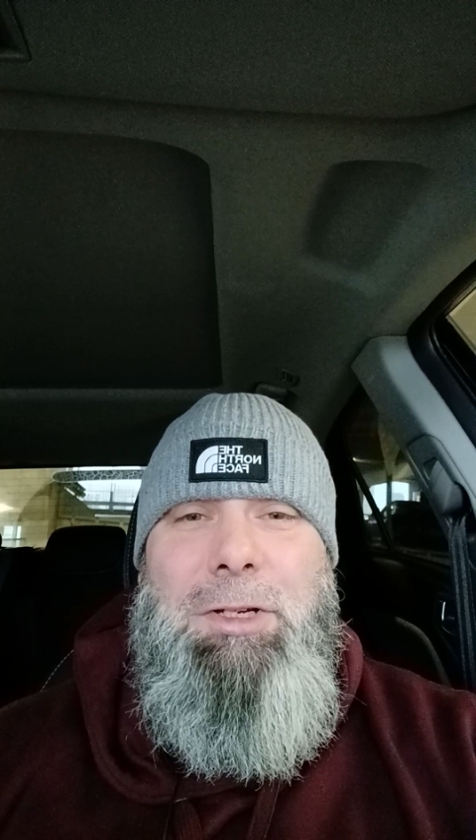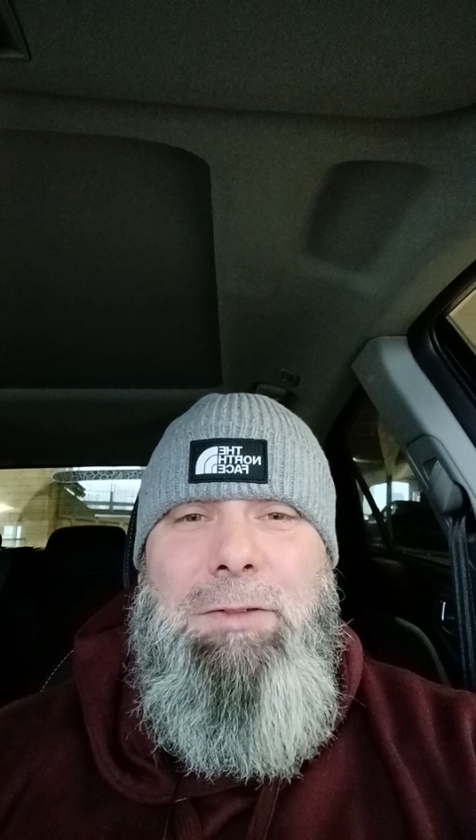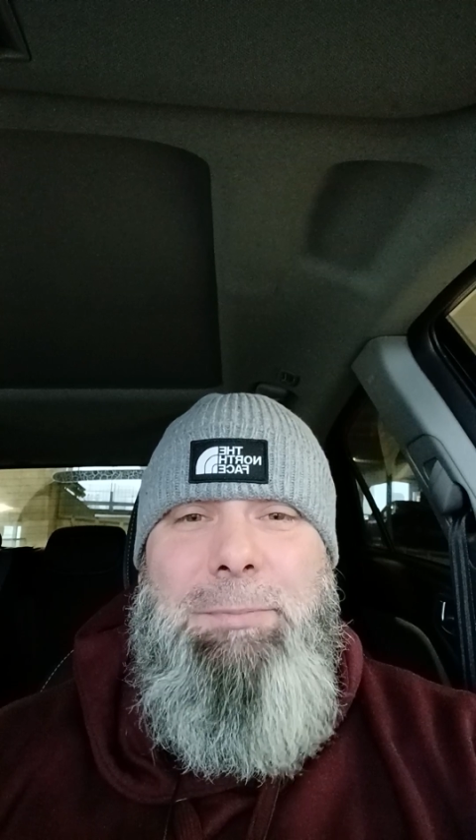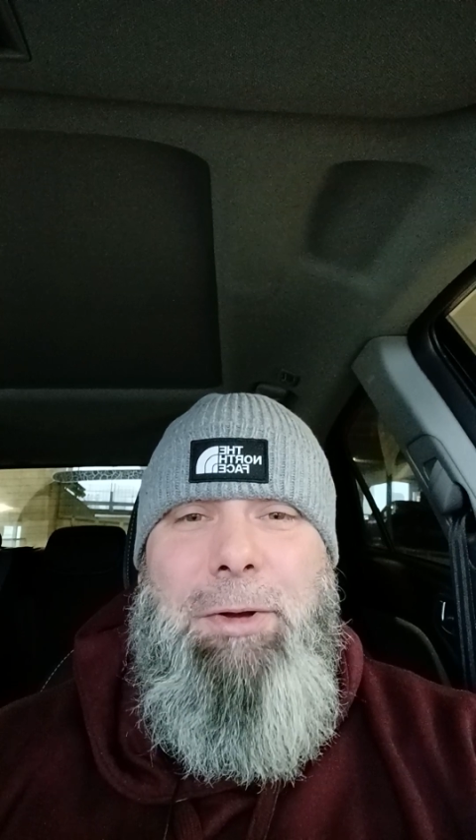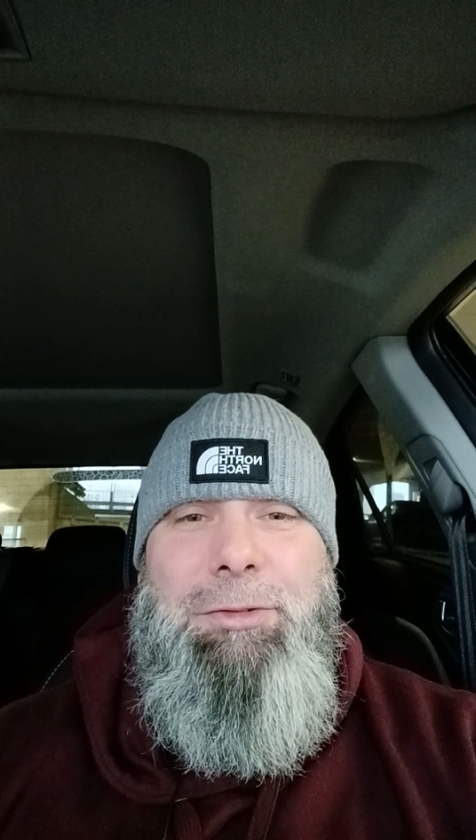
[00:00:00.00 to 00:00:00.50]
over
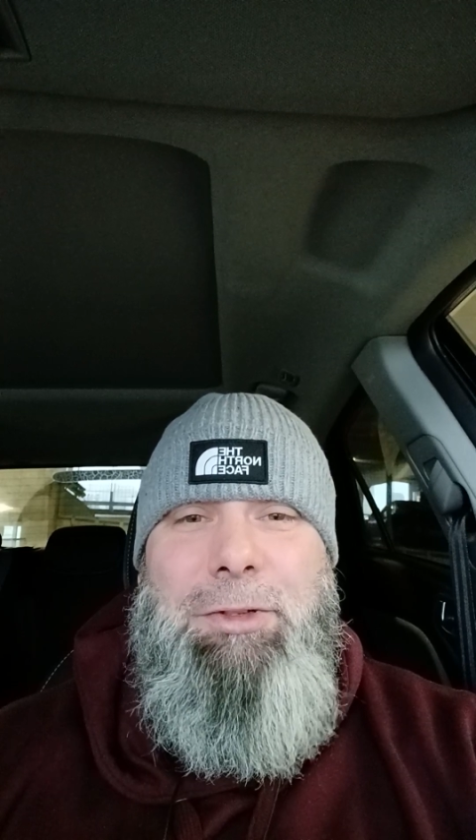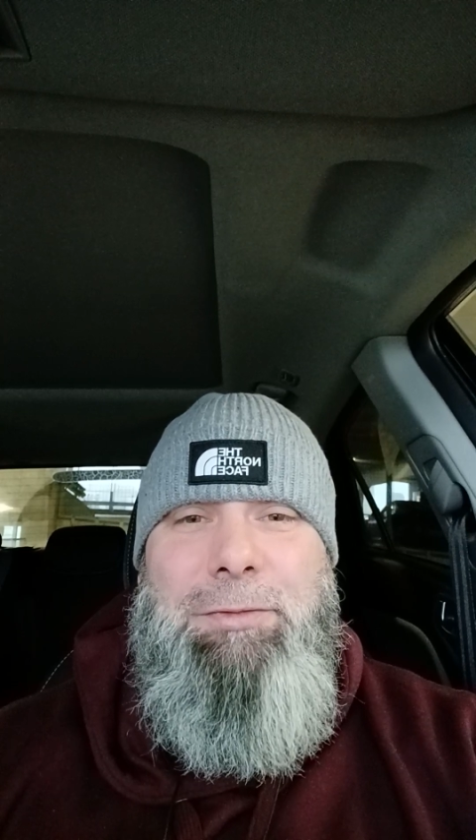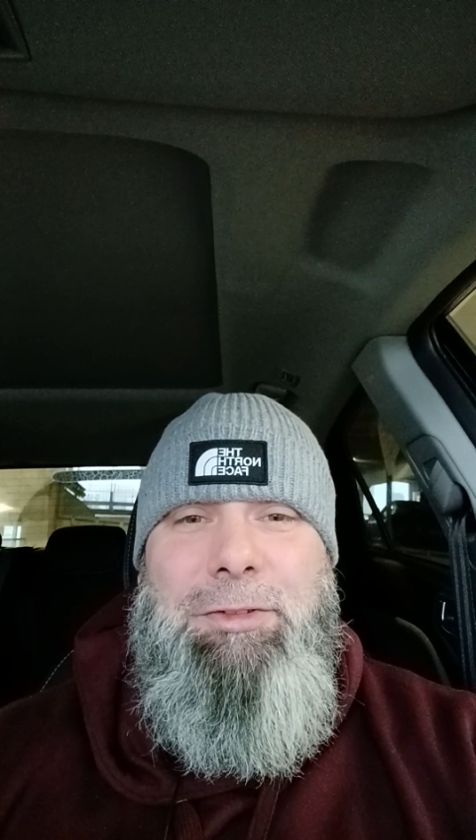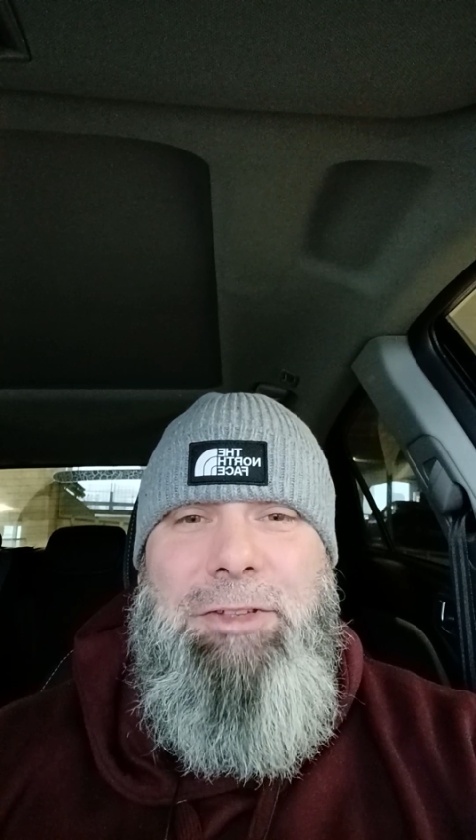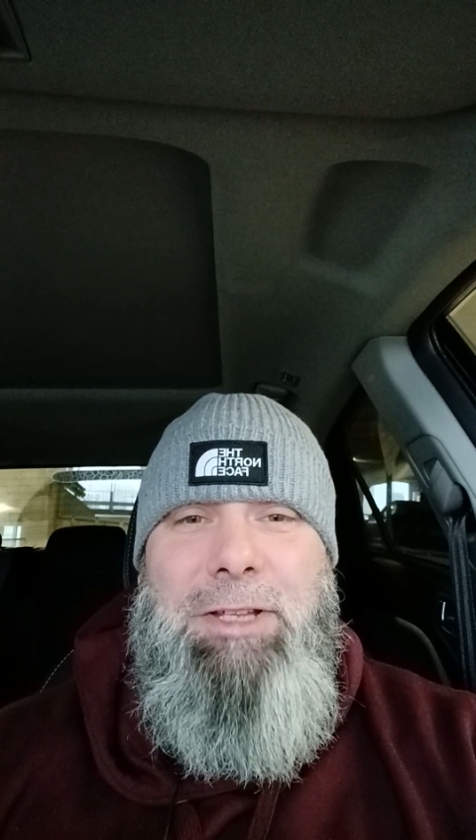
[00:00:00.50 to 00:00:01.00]
the post
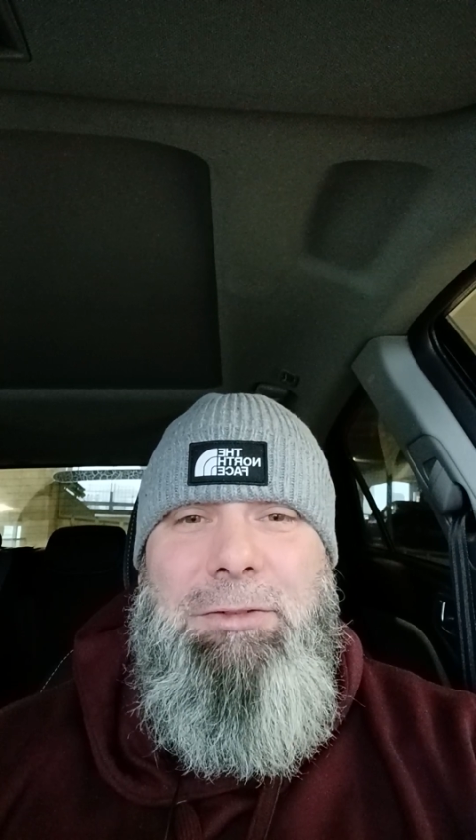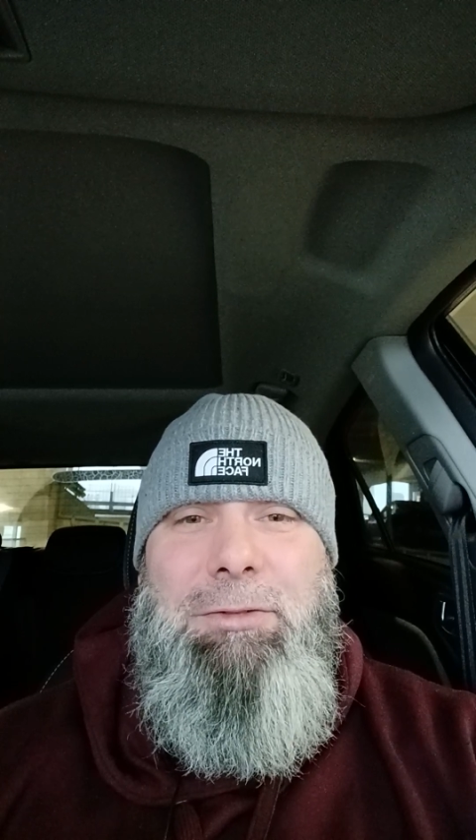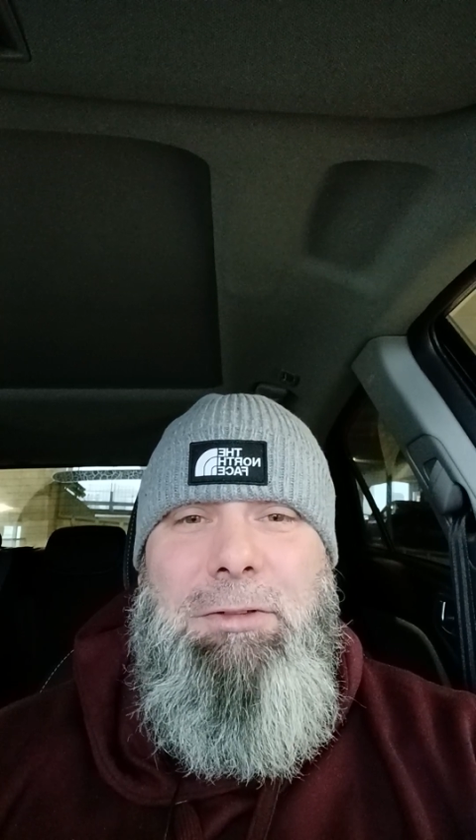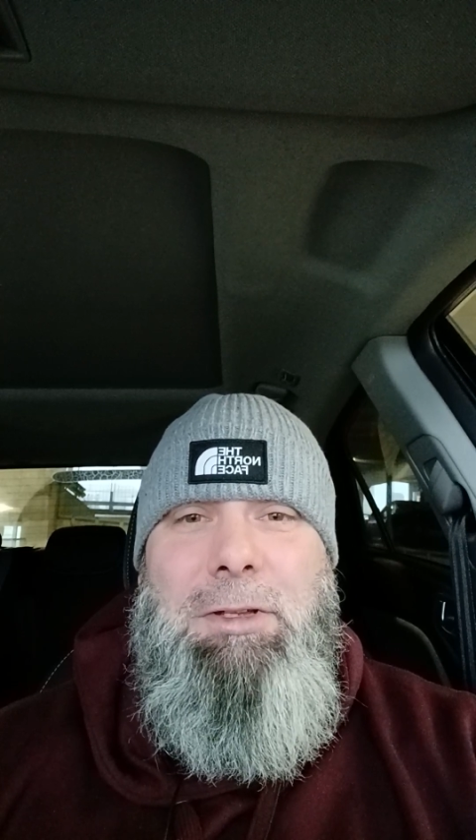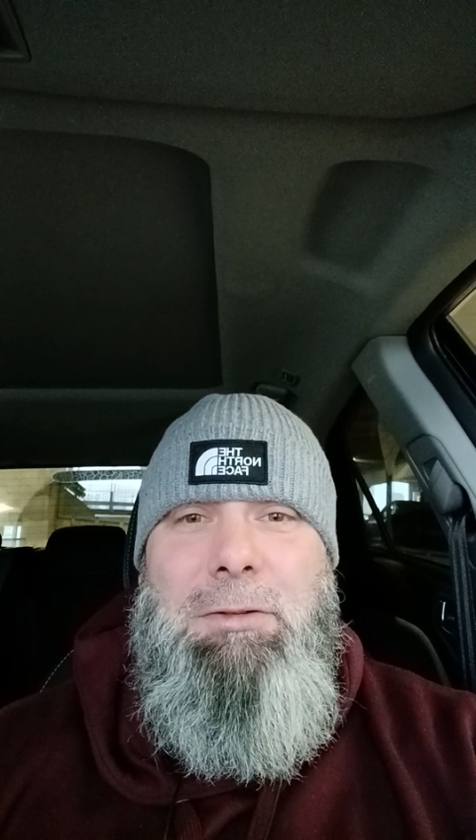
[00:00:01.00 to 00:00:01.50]
office
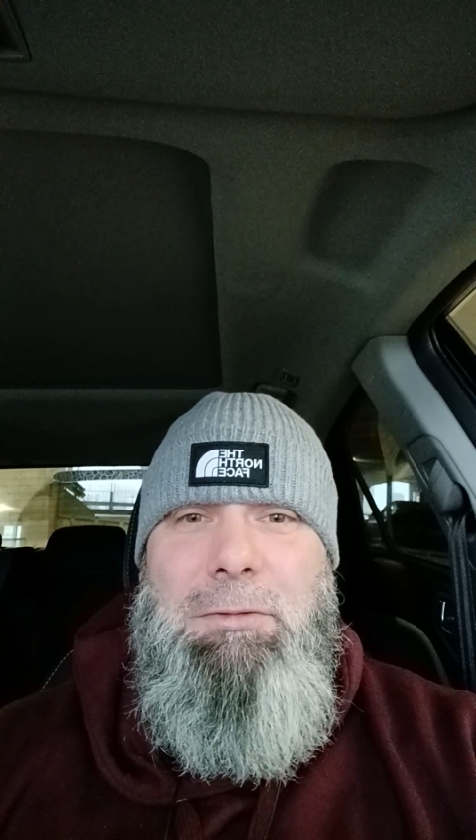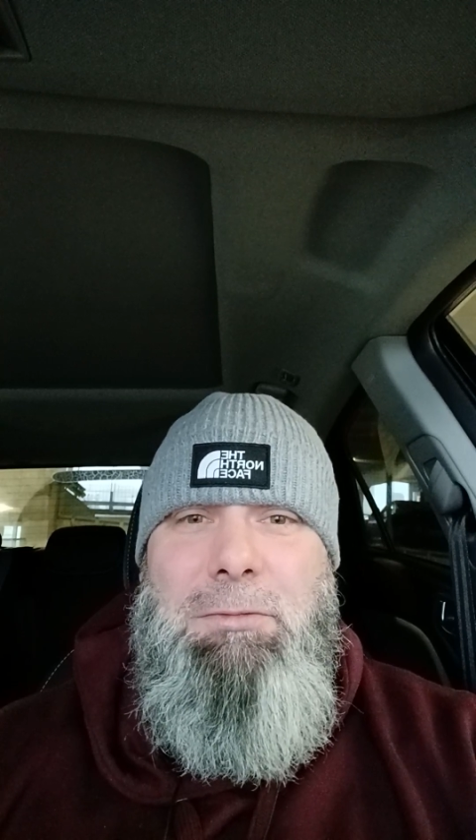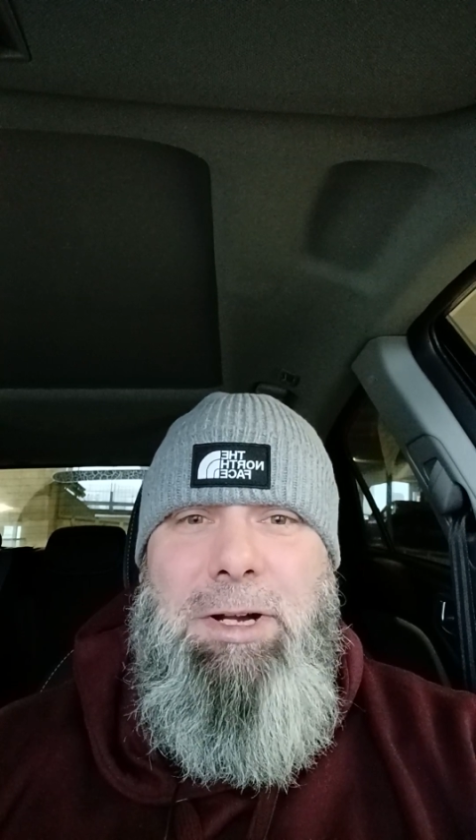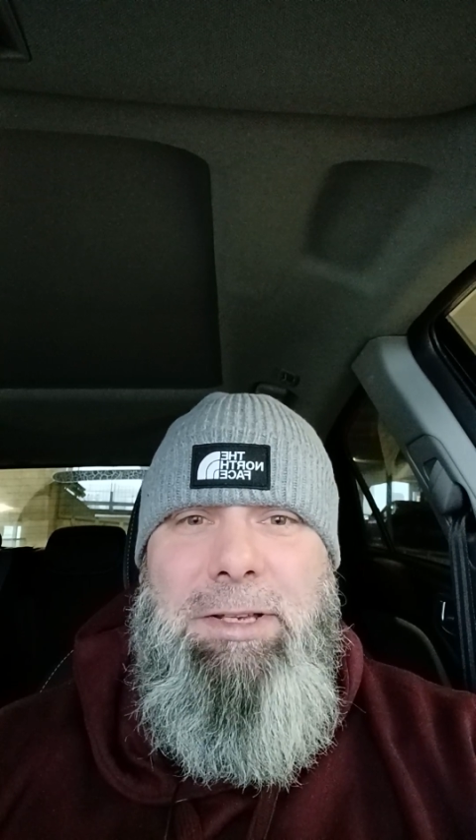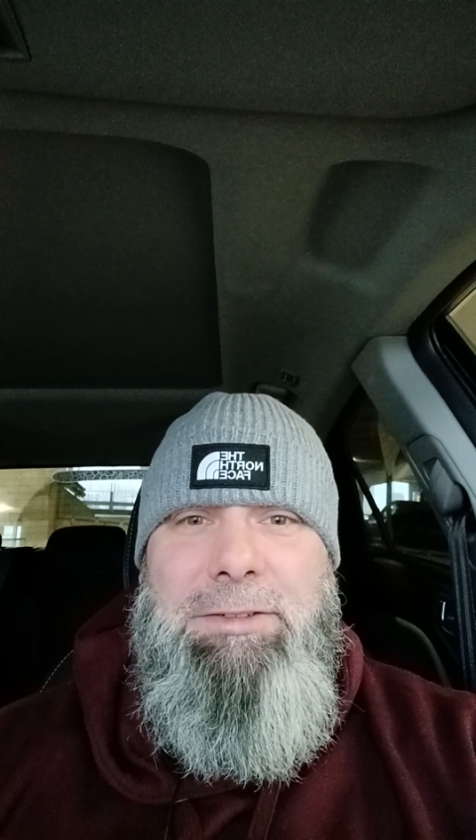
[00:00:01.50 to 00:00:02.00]
scandal. Well,
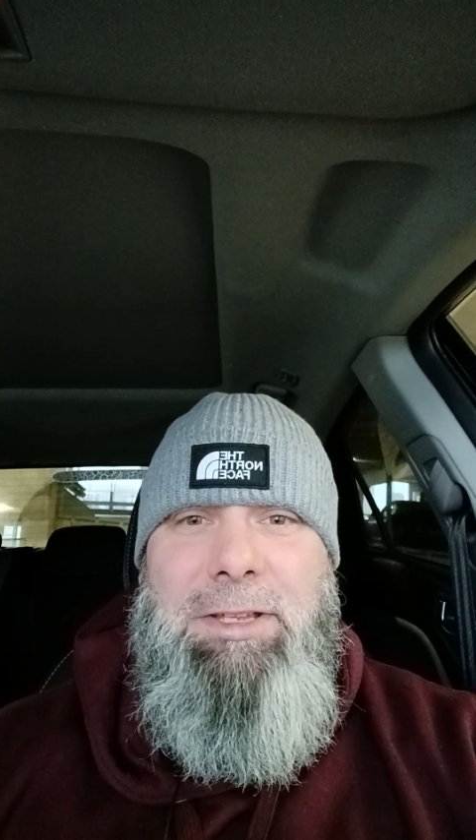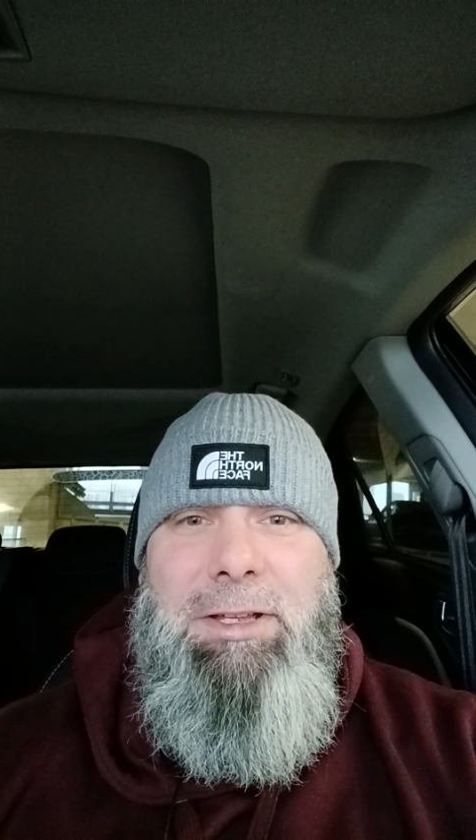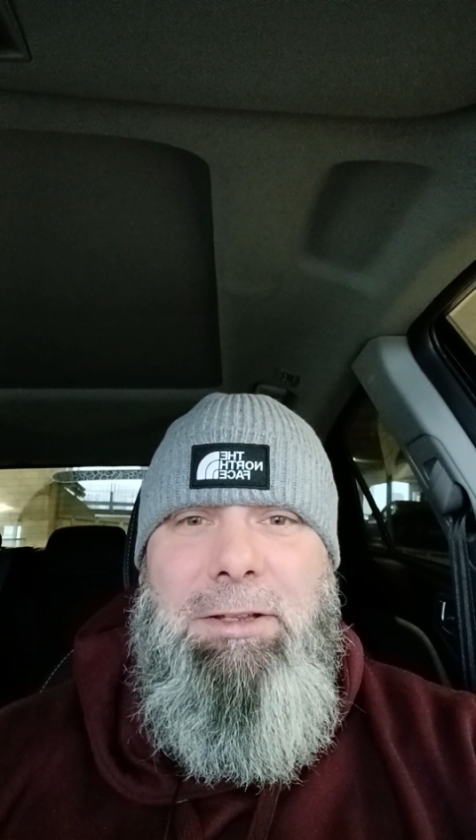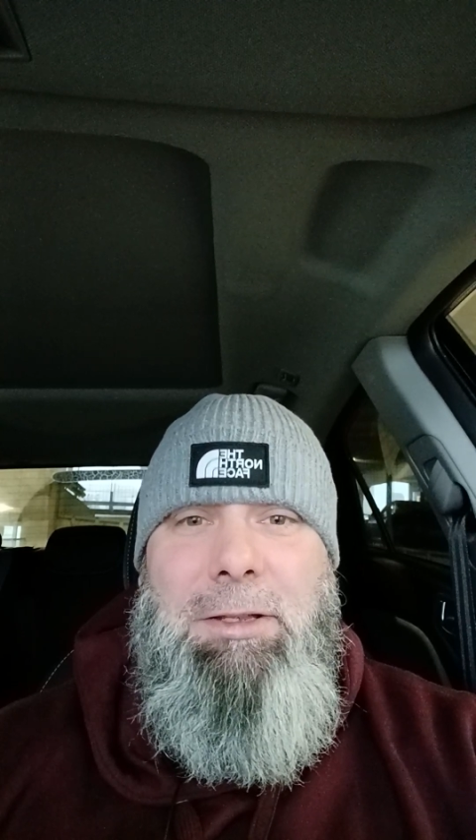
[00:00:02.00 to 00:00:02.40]
why is that?